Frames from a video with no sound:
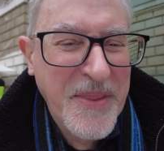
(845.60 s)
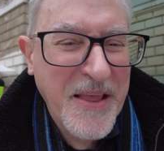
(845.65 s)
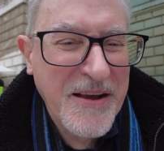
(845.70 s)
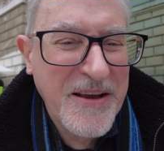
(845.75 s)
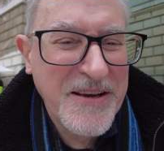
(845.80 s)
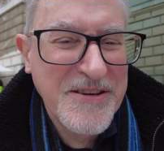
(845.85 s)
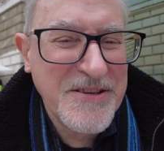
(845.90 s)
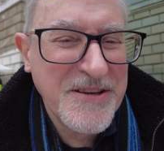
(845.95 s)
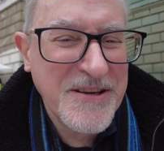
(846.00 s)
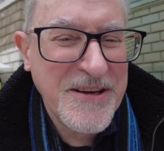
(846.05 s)

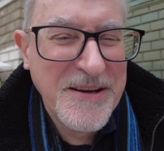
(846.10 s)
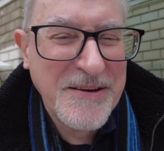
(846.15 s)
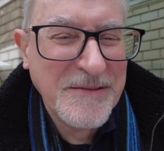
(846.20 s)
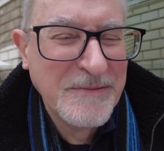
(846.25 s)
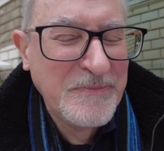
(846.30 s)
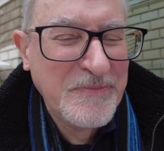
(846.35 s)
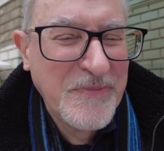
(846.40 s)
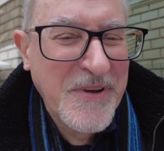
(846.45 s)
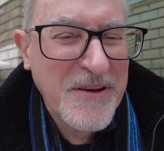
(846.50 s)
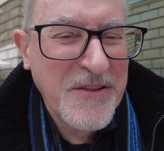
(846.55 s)
He's the
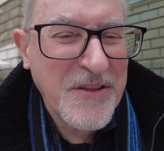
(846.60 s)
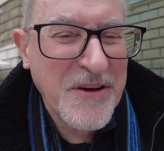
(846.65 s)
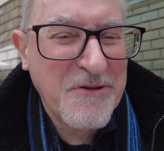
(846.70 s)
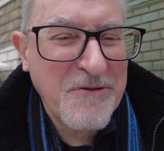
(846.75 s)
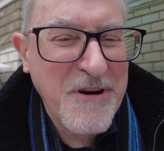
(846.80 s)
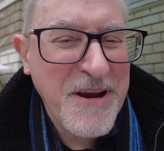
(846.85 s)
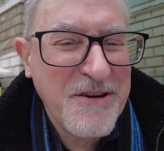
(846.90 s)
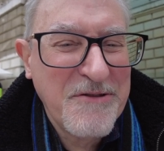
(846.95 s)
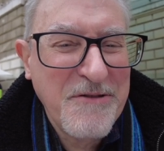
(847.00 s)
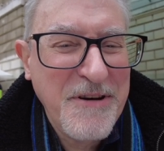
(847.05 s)

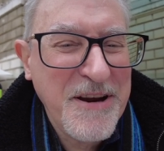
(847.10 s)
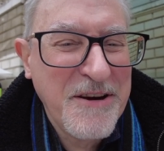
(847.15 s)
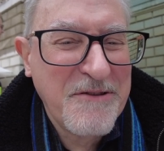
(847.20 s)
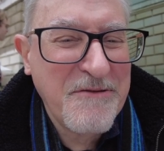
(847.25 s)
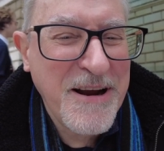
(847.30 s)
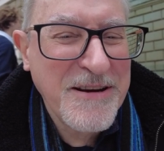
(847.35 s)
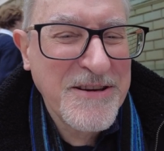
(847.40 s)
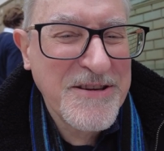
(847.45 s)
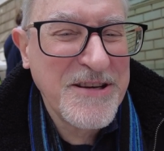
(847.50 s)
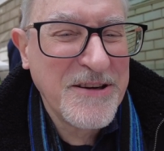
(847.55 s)

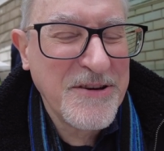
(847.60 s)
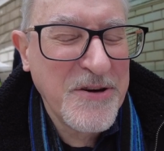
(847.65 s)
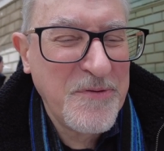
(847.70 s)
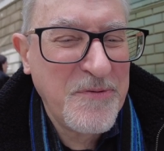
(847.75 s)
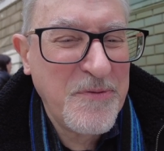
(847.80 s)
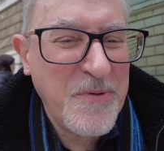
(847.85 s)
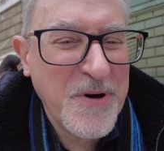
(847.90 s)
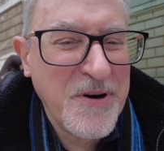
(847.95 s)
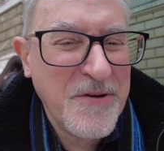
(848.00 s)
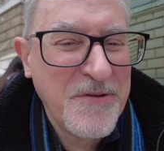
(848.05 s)
great-great-grandson
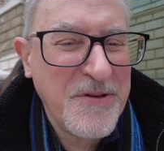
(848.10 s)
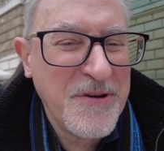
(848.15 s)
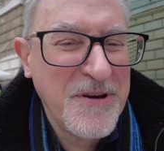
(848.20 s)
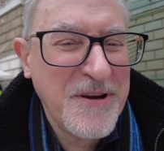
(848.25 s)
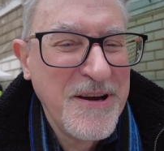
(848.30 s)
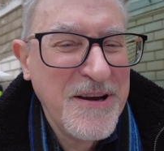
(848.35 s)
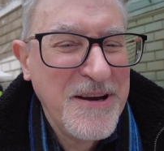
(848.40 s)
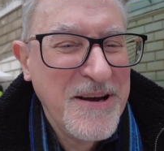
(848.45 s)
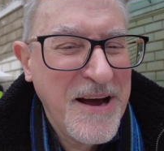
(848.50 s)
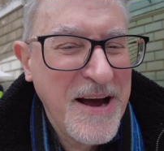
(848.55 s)
of one of the
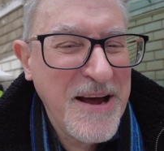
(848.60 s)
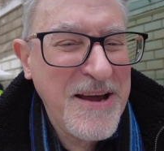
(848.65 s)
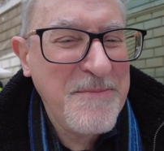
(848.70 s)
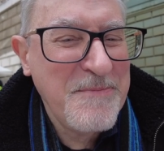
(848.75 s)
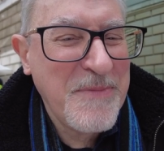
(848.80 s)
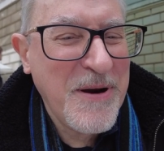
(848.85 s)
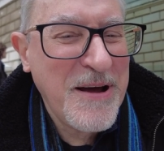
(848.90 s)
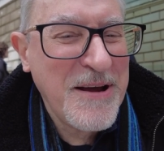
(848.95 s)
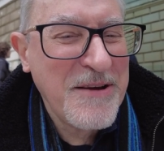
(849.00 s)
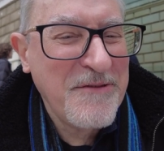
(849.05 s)

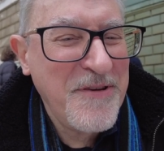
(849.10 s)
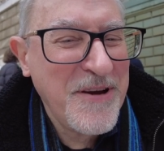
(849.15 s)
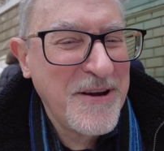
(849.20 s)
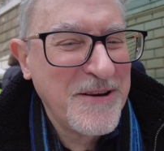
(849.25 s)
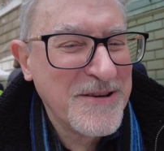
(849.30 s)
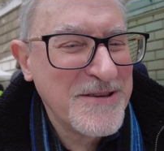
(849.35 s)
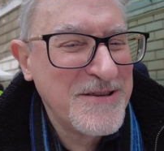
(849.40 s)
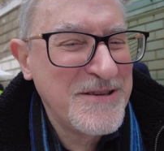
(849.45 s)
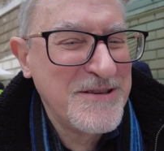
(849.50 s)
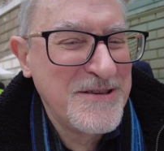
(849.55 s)
ape-like
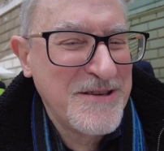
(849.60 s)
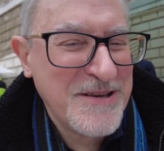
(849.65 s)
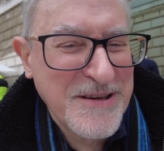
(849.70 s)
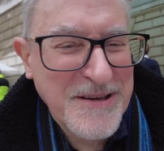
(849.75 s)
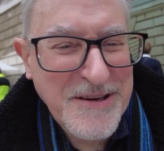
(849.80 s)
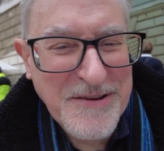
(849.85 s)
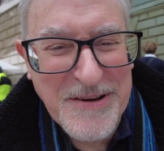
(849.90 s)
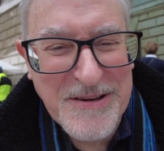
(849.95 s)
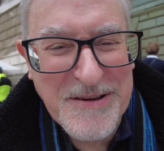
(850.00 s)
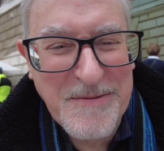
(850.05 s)
figures
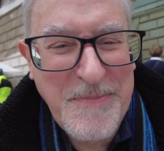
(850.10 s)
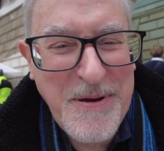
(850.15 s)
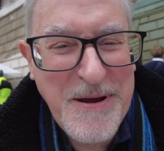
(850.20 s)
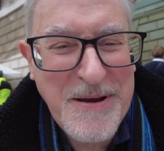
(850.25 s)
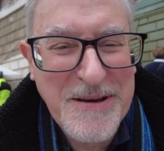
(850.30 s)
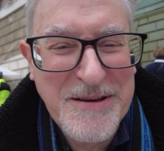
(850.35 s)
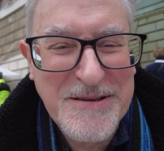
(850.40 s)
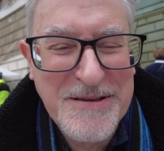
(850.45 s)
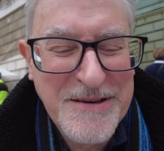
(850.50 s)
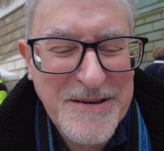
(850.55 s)
that
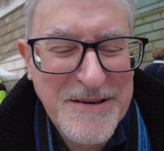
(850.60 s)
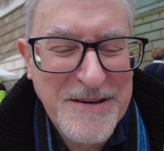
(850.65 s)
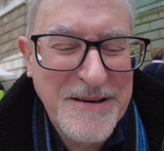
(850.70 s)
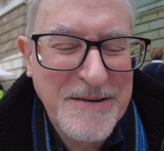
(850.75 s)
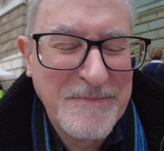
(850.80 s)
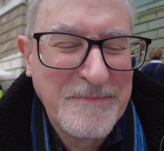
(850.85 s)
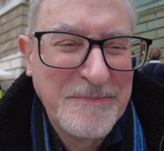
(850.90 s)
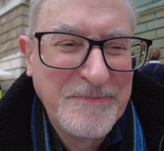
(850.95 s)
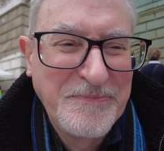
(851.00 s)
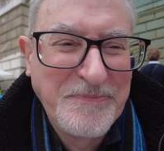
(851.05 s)
appears
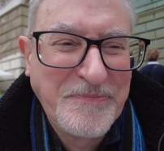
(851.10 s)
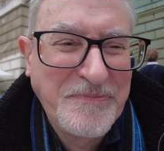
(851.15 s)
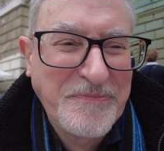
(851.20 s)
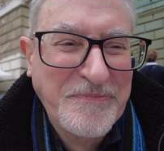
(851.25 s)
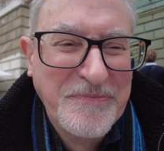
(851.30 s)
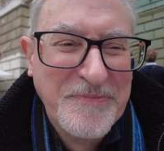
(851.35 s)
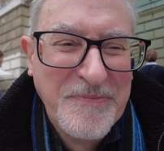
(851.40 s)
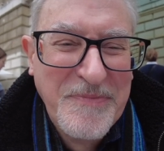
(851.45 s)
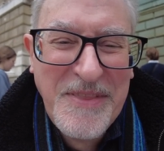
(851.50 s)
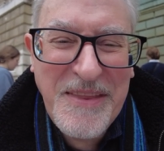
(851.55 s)

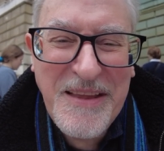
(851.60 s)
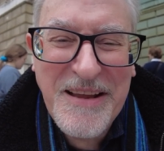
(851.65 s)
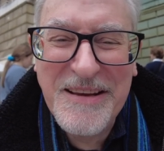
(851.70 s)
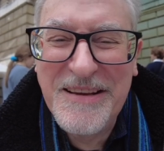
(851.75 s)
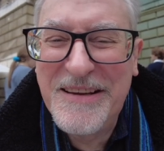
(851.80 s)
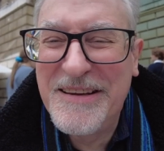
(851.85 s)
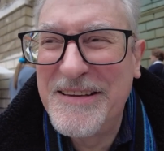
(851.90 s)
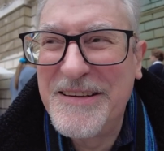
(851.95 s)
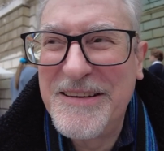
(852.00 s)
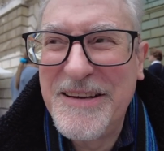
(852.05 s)
in
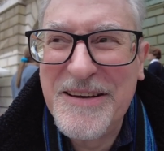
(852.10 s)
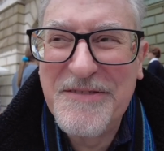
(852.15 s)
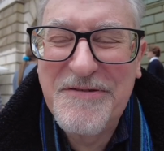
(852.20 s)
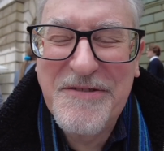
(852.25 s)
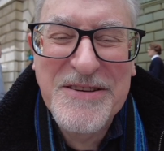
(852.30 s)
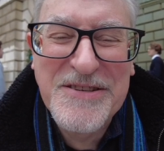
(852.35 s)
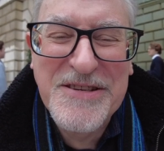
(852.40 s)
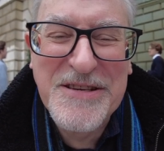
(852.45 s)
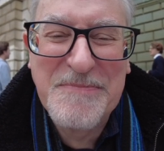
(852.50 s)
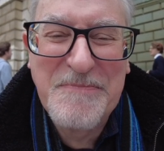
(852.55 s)

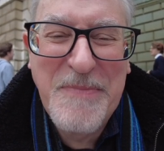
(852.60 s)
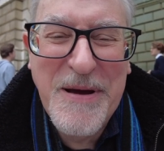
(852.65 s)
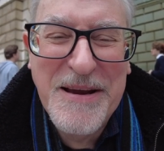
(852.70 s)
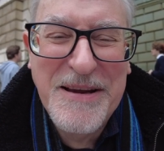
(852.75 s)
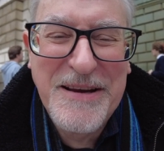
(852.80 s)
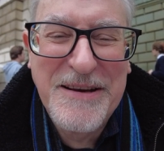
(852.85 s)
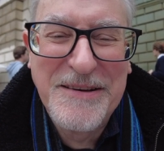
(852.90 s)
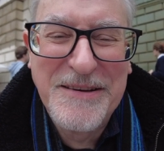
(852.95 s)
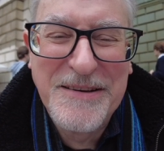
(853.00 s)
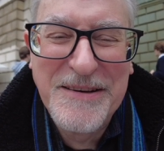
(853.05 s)
Francis
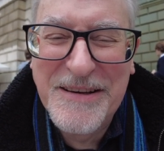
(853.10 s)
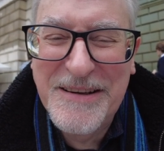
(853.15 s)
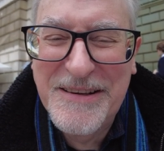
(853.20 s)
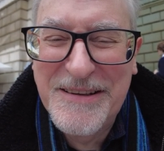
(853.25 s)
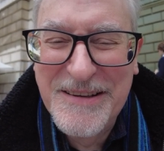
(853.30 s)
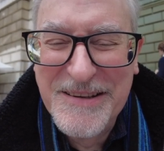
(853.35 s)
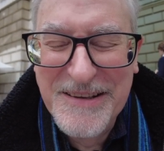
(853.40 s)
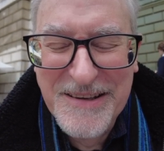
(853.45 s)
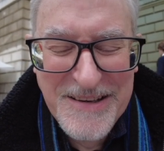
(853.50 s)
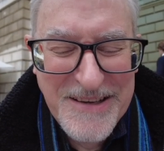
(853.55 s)

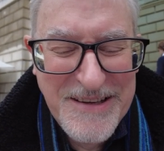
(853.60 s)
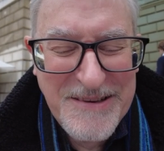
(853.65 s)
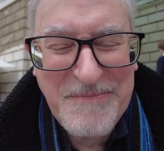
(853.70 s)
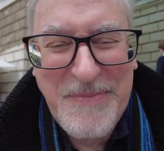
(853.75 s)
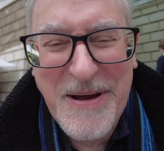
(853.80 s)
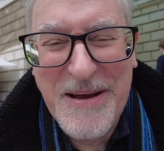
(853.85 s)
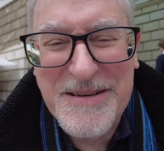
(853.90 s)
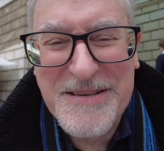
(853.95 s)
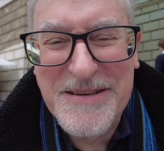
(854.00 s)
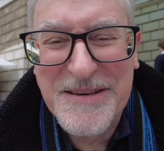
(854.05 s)
Bacon
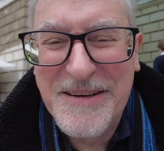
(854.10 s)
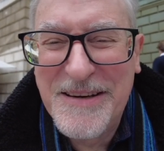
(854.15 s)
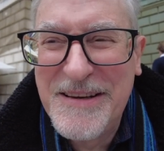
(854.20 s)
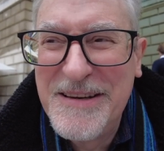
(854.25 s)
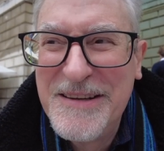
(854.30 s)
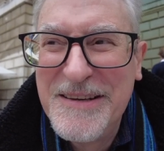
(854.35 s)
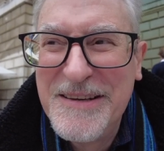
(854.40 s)
painting.